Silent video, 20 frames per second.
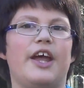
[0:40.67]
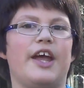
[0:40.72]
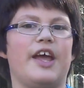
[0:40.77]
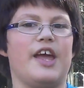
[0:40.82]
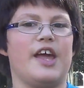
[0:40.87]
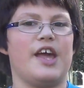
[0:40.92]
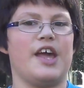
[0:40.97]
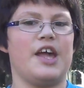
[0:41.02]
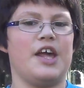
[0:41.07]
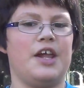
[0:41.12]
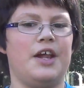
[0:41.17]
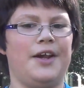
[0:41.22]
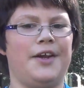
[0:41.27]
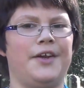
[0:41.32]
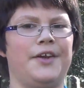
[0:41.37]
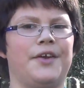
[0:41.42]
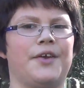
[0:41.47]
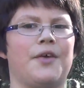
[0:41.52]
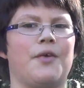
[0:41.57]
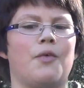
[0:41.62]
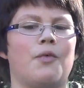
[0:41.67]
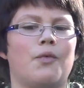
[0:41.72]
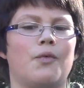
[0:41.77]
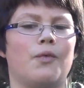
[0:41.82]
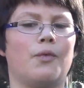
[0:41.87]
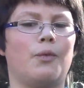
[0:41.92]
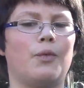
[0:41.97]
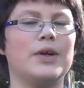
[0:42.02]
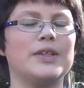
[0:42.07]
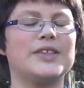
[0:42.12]
And
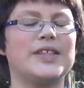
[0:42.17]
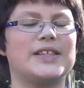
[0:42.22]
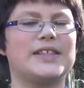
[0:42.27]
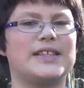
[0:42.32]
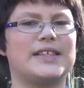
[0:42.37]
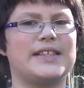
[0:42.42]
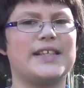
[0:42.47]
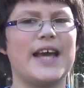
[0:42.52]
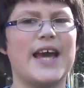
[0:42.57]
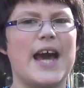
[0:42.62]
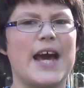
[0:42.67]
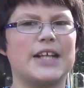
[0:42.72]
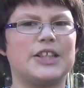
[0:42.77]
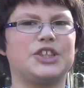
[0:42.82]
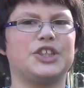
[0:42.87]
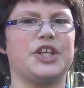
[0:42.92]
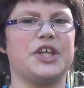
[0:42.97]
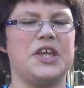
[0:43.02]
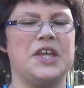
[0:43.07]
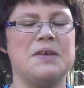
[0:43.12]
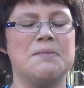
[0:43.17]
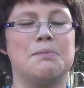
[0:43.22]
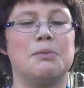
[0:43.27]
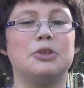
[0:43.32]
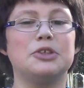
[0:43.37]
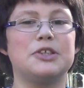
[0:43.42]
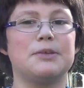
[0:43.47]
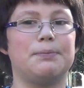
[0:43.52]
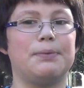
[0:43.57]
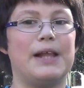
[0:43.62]
once it's attached, it
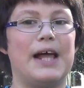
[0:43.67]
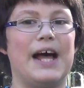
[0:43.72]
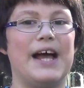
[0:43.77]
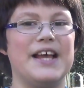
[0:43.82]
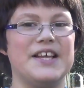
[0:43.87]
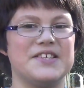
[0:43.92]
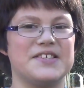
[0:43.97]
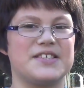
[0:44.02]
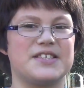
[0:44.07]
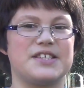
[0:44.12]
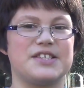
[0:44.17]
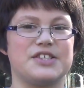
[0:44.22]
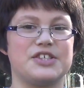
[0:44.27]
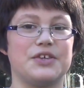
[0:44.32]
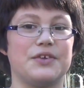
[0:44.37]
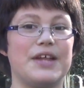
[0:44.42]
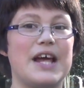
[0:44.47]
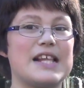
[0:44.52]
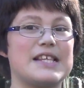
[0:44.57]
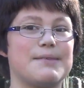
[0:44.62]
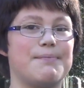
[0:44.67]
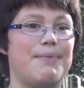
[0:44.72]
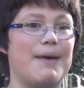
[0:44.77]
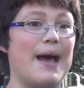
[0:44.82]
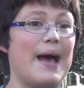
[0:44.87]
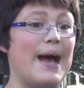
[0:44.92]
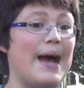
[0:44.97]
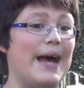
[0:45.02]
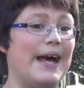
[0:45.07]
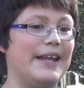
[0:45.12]
multiplies, so that's
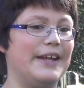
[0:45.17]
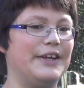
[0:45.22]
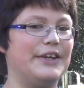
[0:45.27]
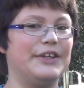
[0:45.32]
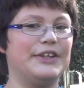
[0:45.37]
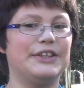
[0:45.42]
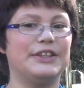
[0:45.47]
bad.